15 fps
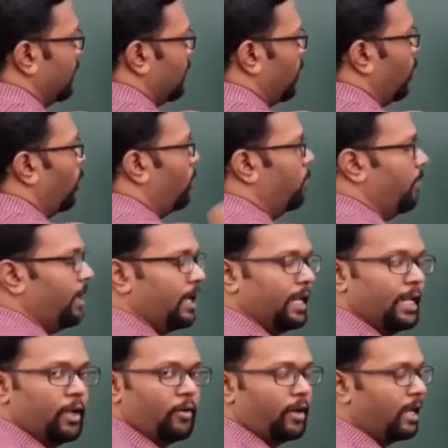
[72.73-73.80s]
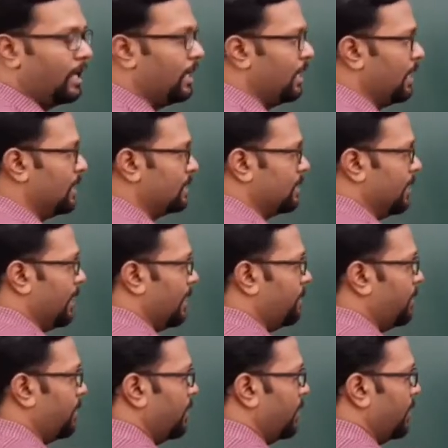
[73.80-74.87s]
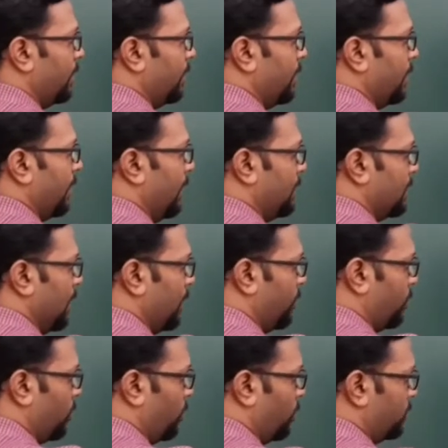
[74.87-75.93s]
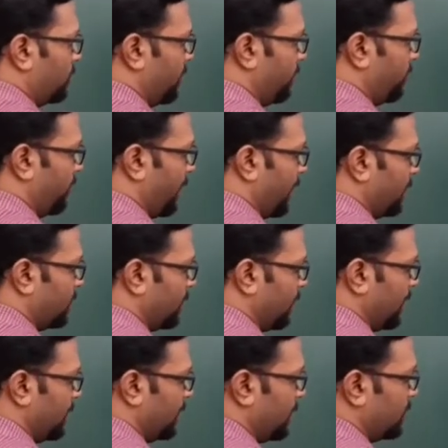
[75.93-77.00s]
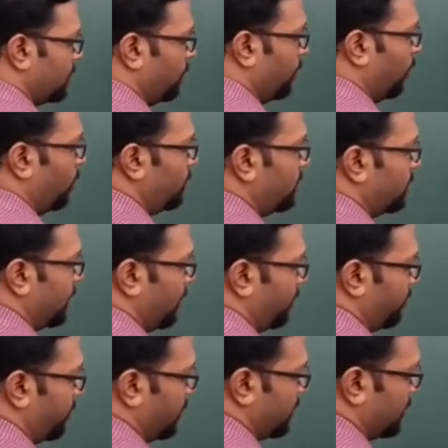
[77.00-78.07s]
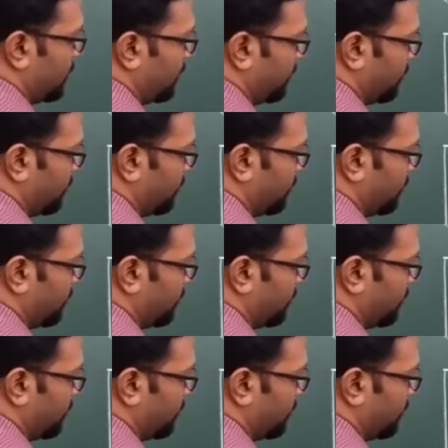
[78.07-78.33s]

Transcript: obliquely on a glass slab, it undergoes refraction at its both surface.